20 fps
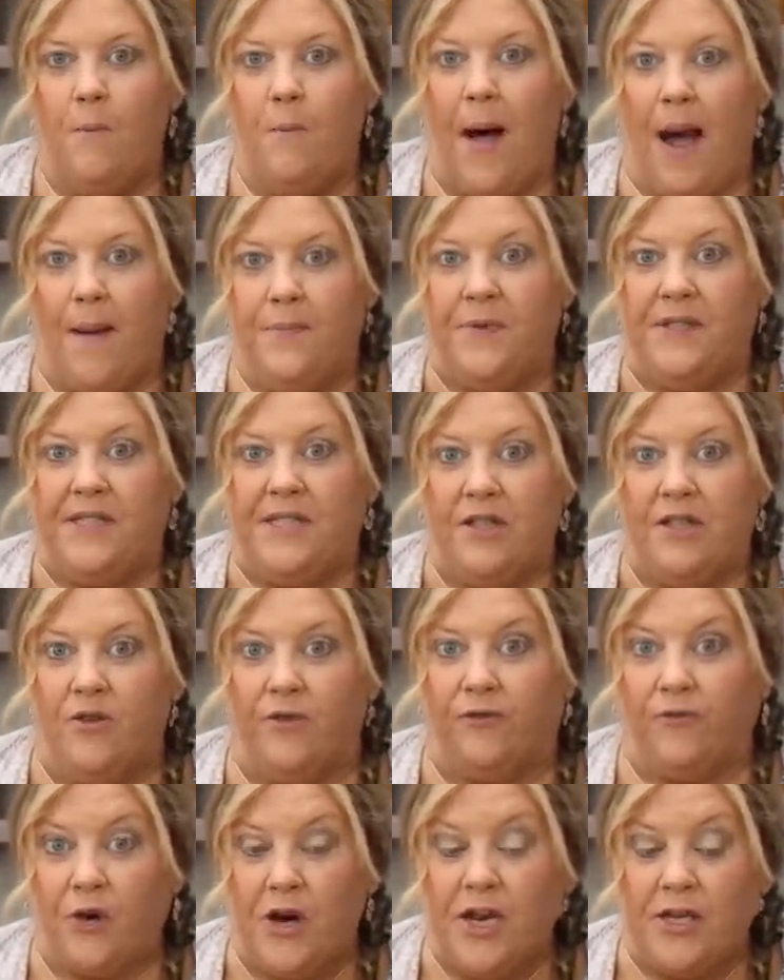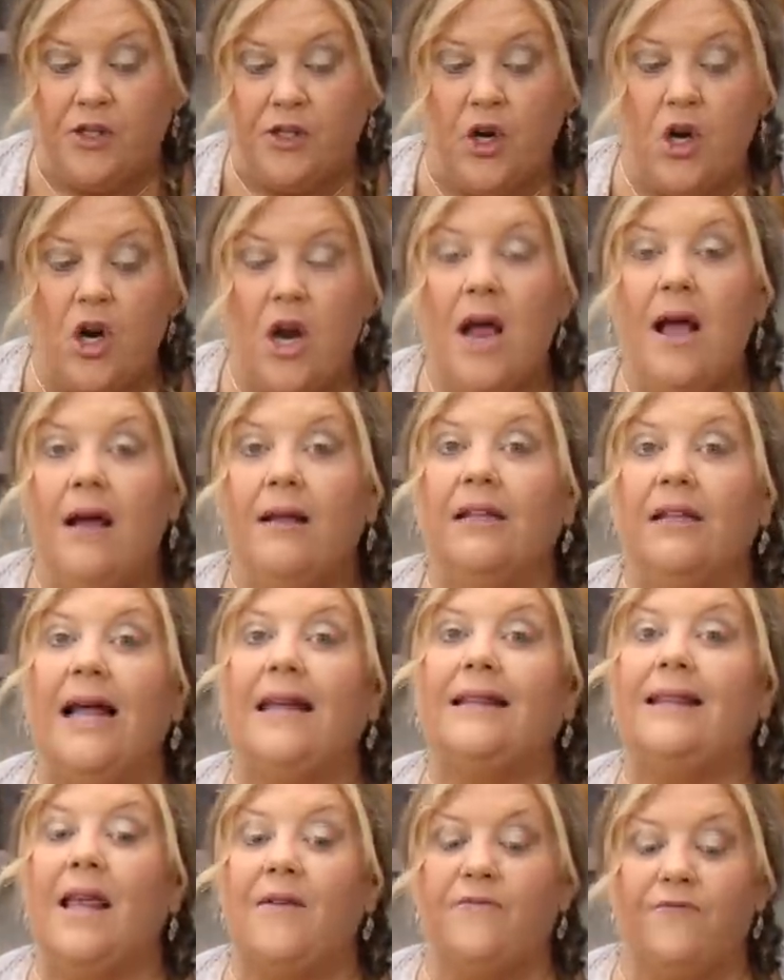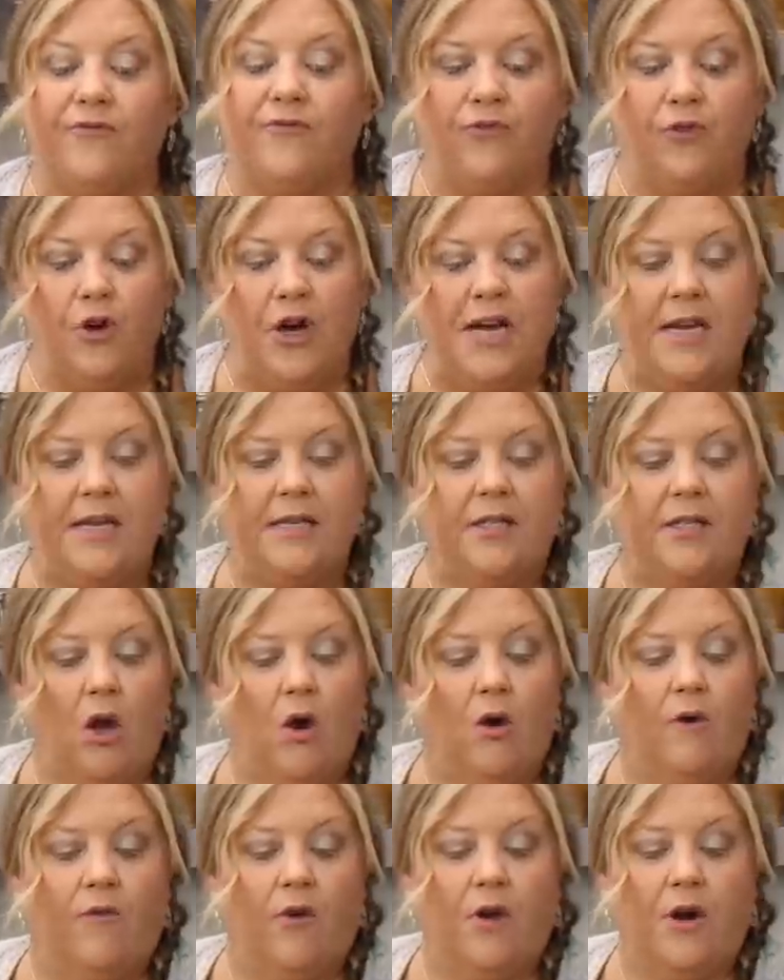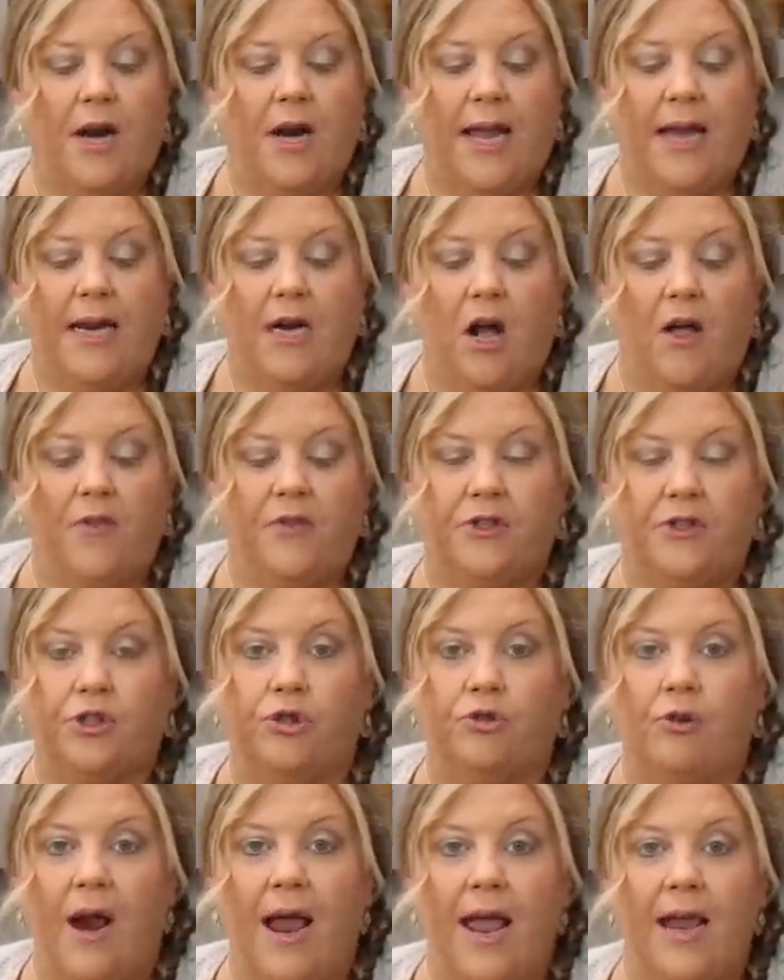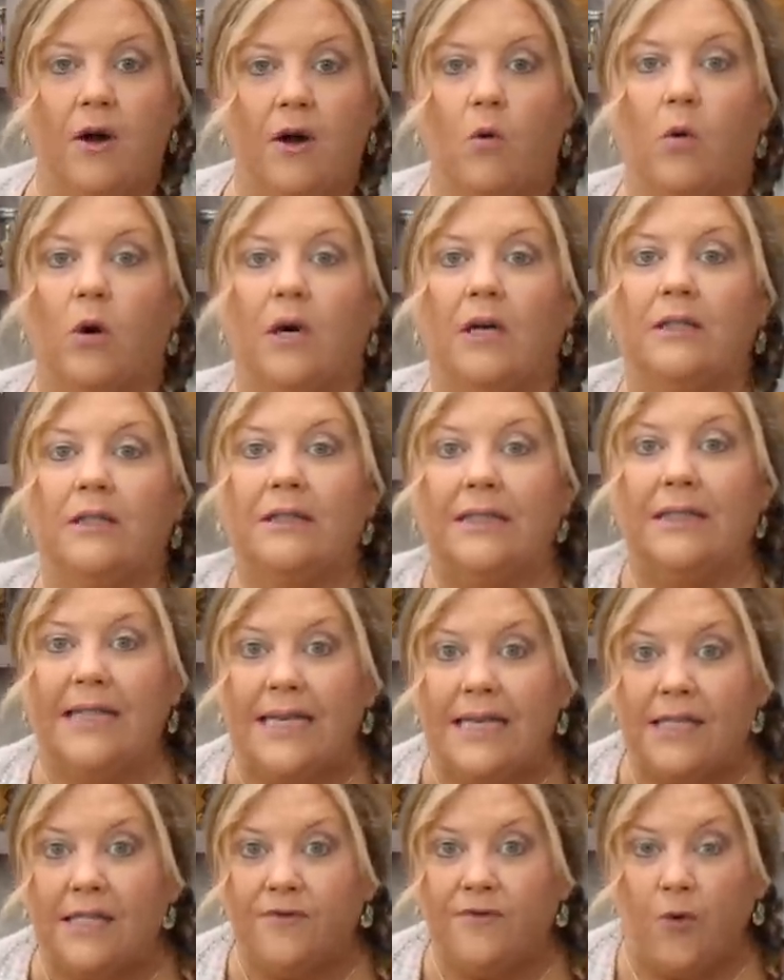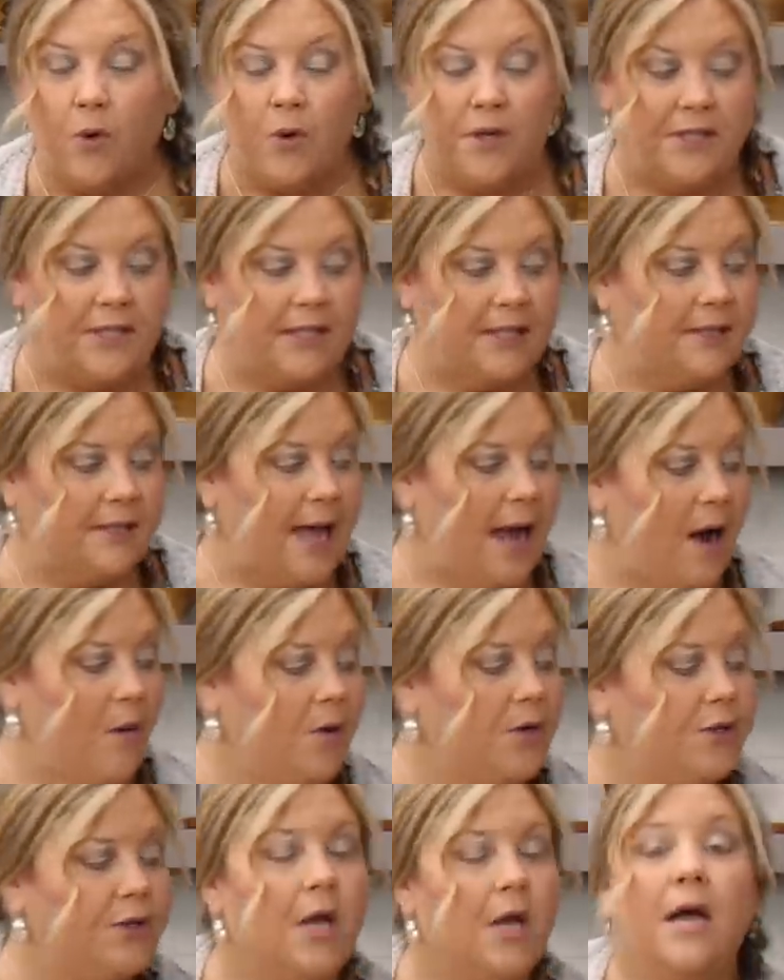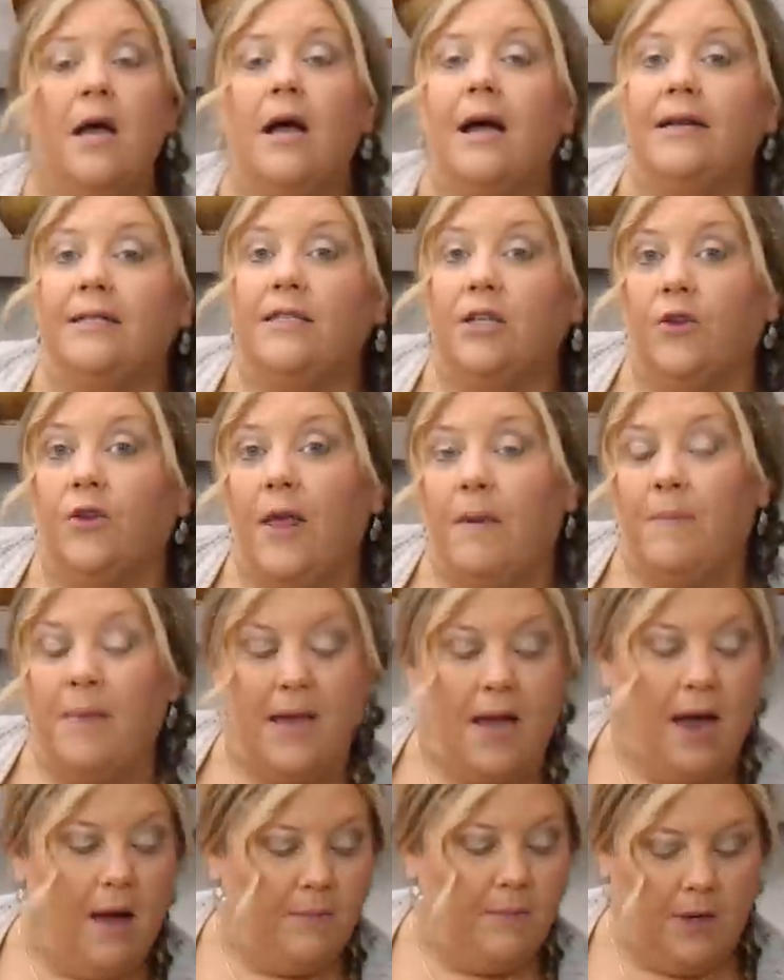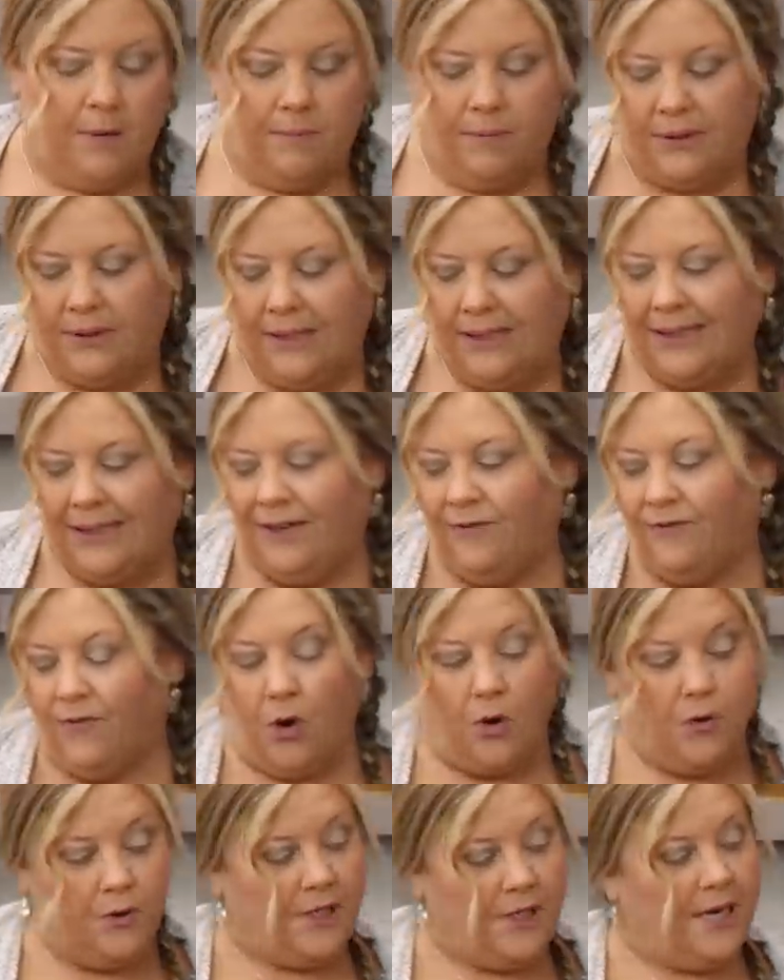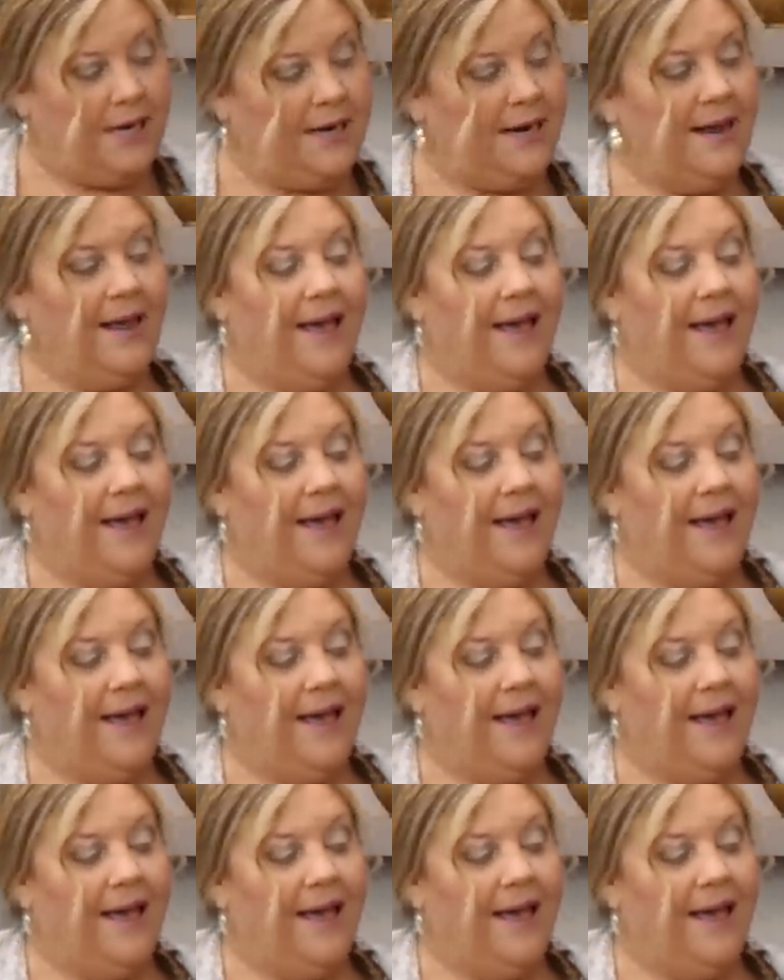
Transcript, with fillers: Pop this in the freezer. Let them freeze overnight on the tray, or at least four to six hours until they become completely frozen.